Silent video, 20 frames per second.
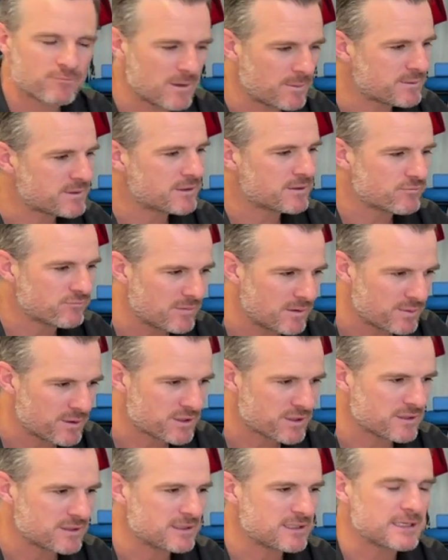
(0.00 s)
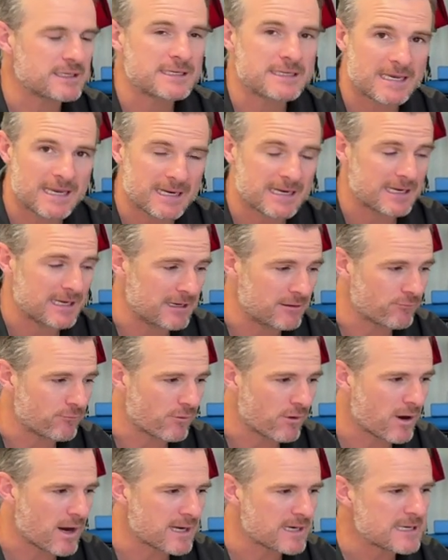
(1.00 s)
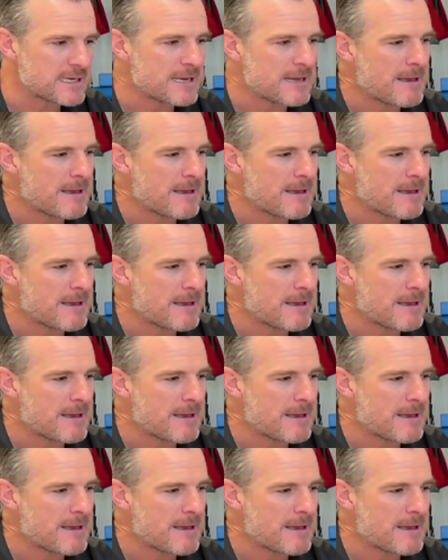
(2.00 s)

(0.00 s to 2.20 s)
repetition, repetition to get it right.